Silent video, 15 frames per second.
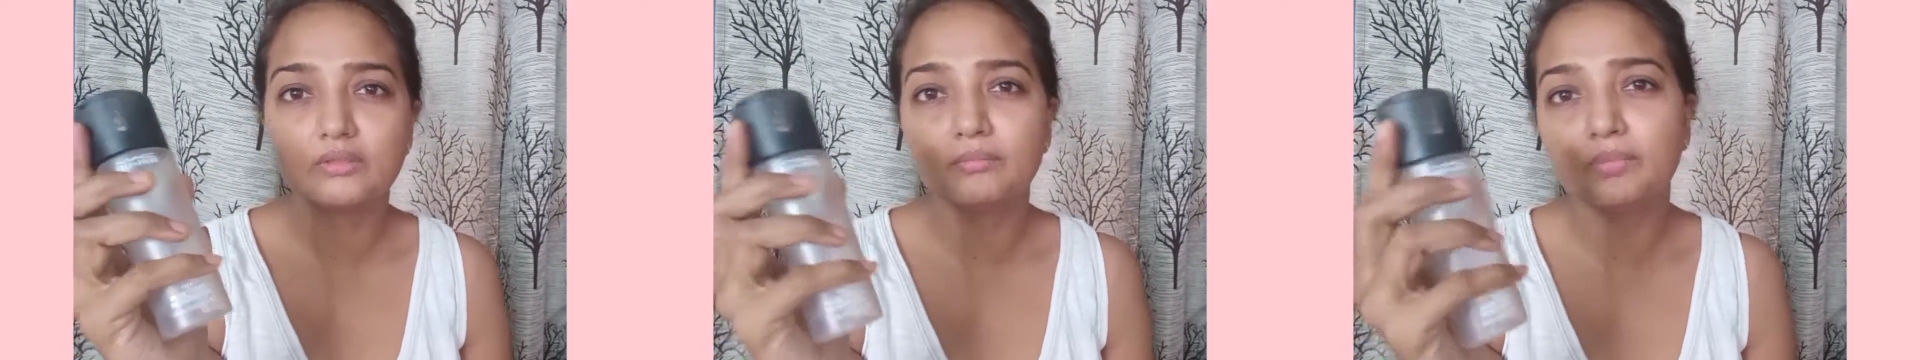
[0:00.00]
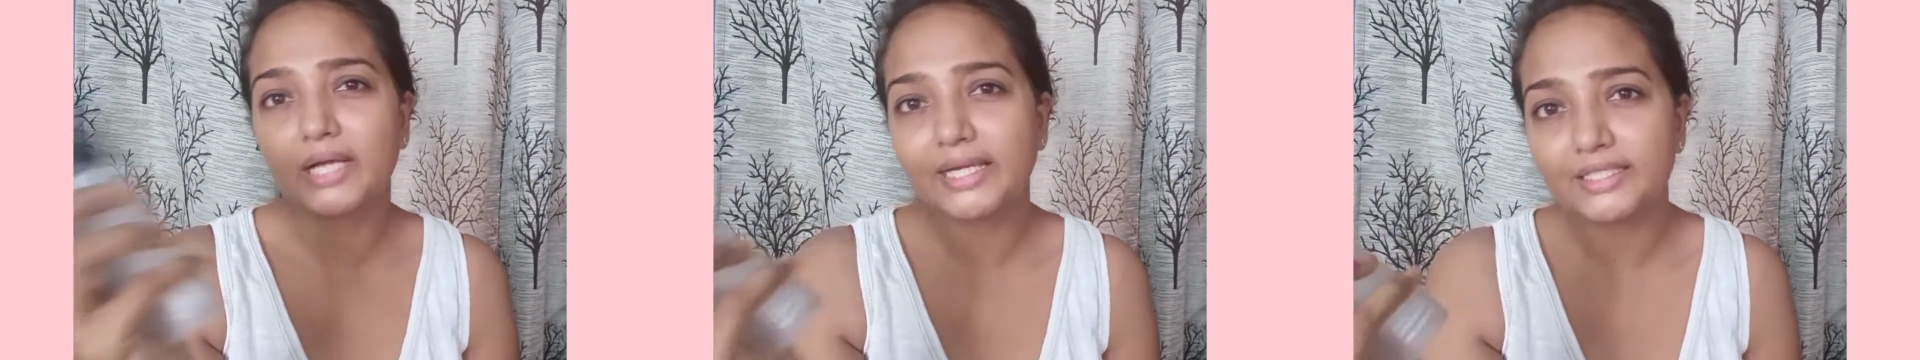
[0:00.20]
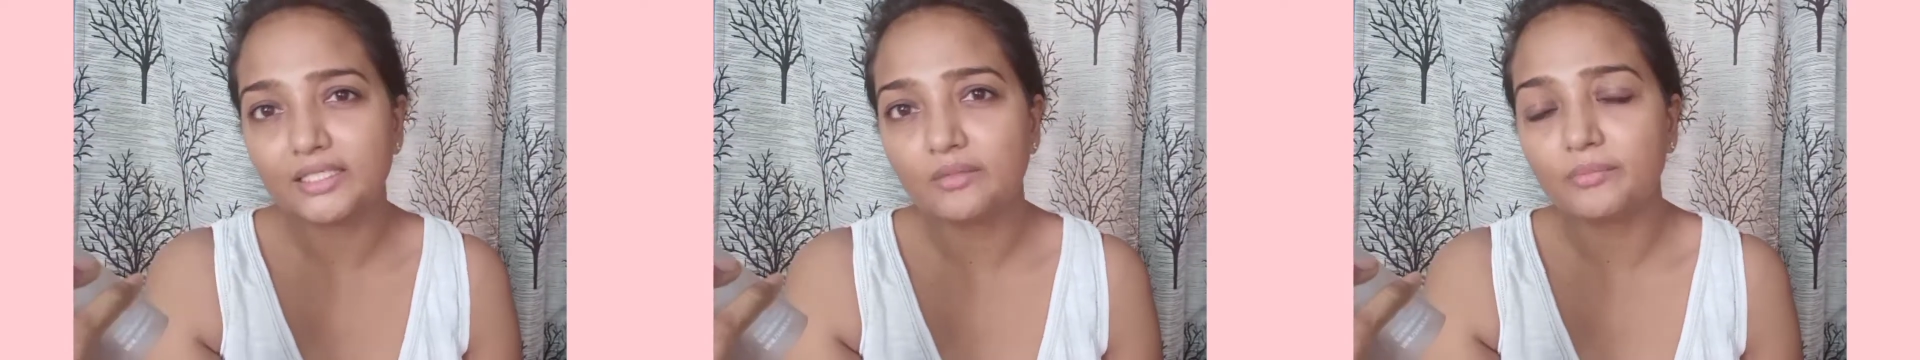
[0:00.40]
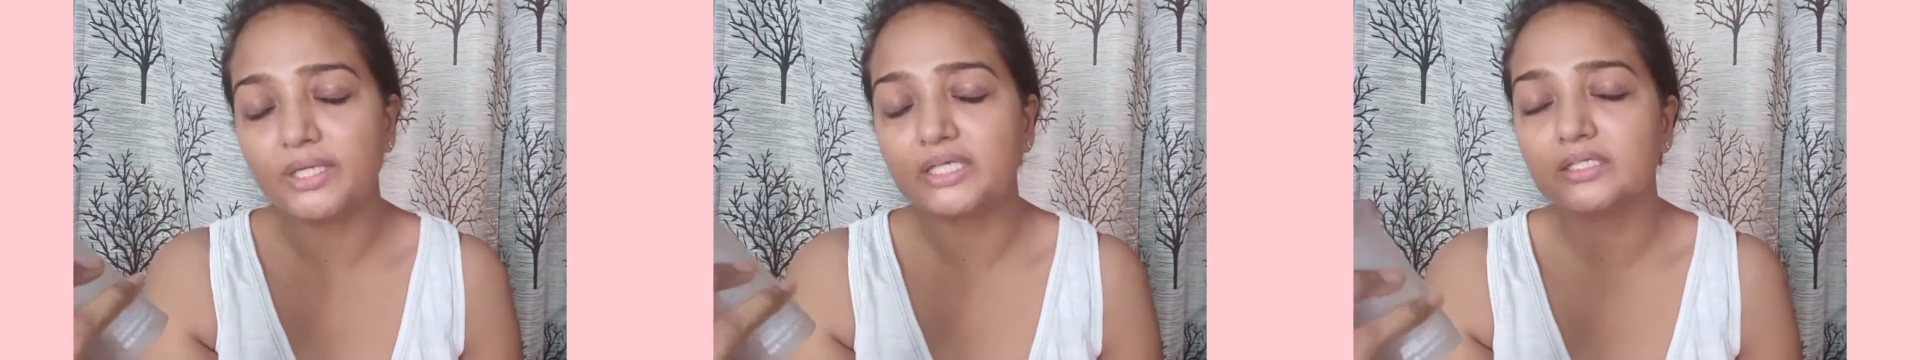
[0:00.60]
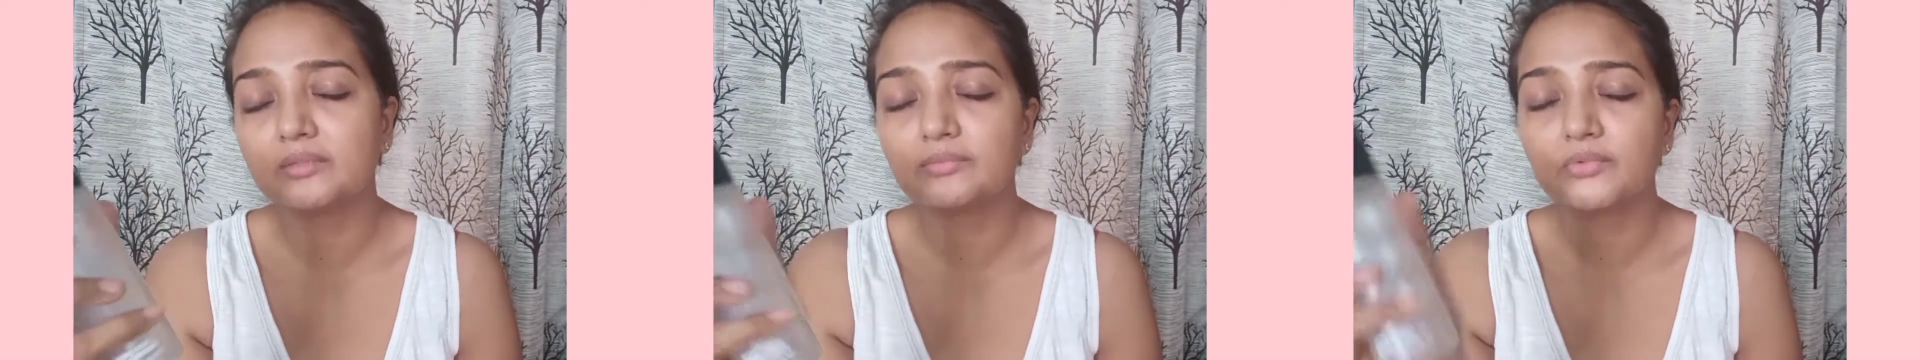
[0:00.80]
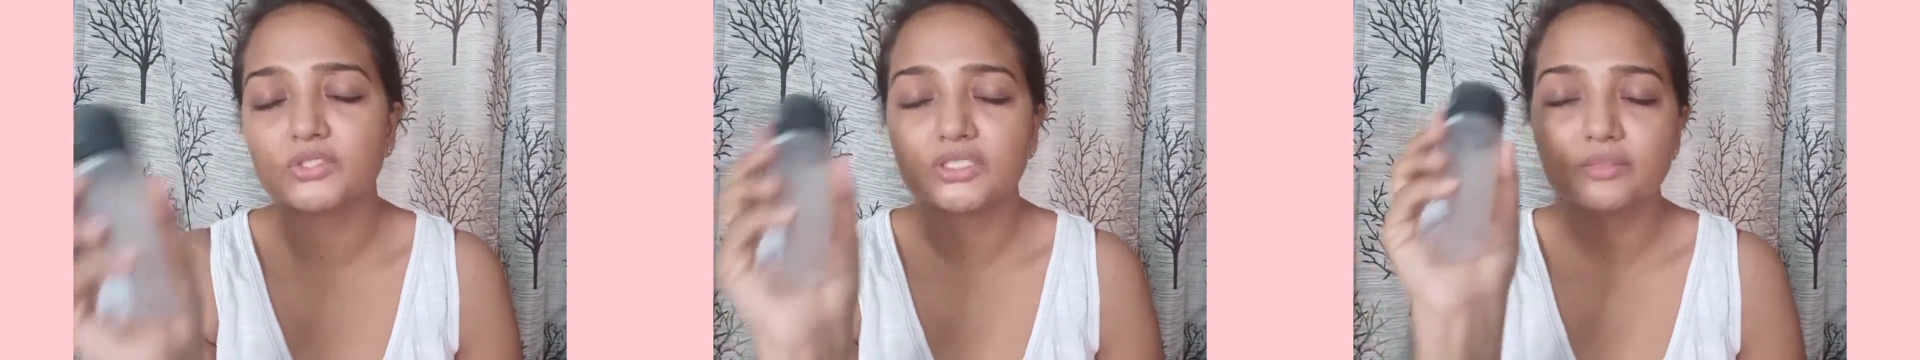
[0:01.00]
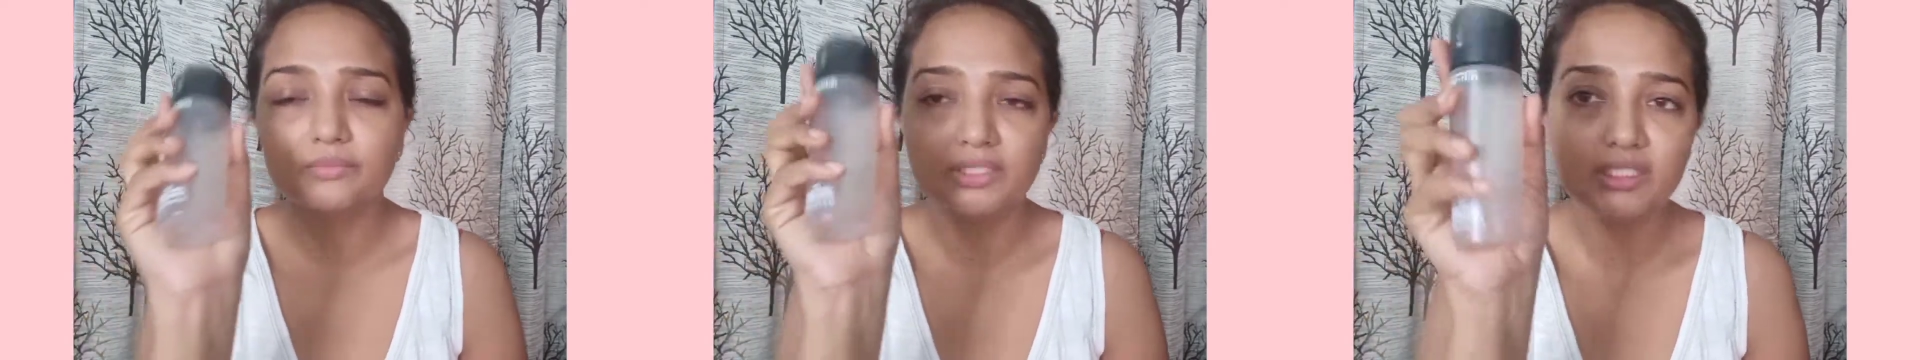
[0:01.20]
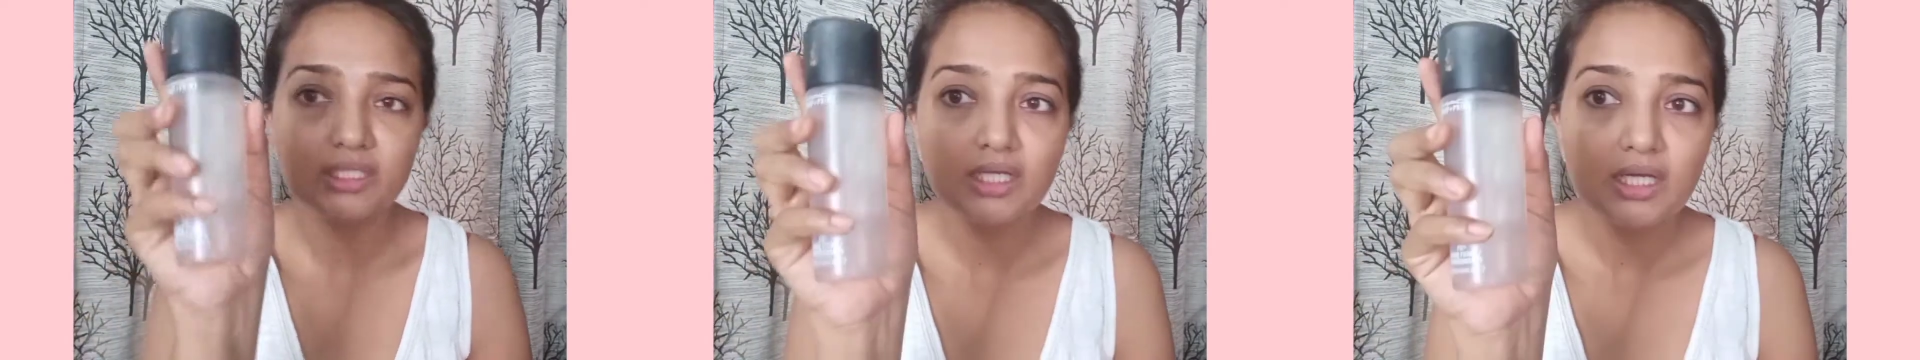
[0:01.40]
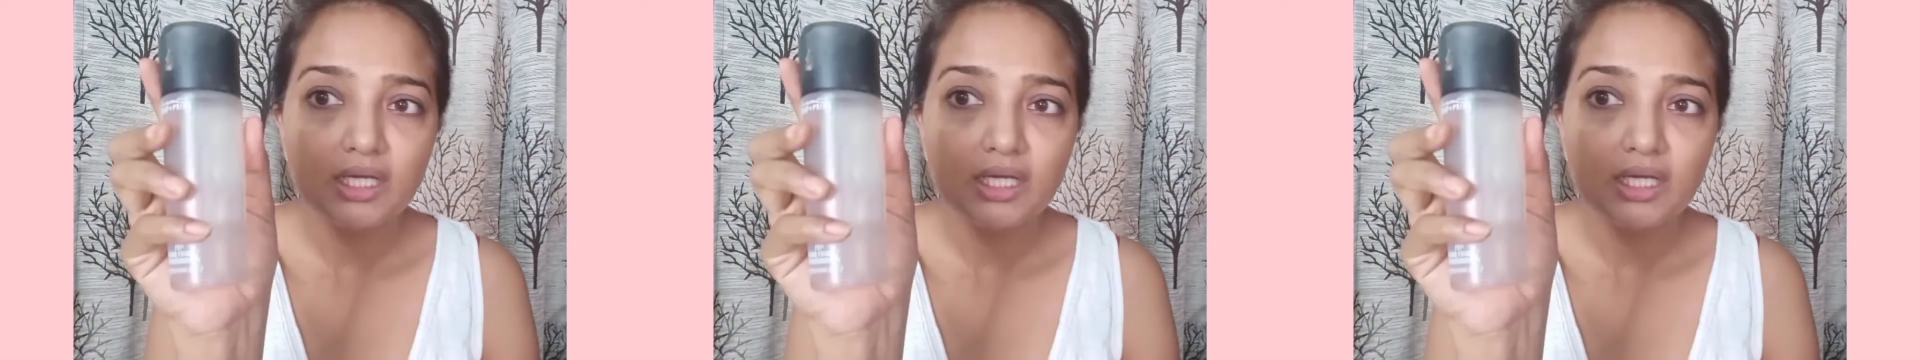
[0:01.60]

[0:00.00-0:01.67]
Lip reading: bridal makeup or something,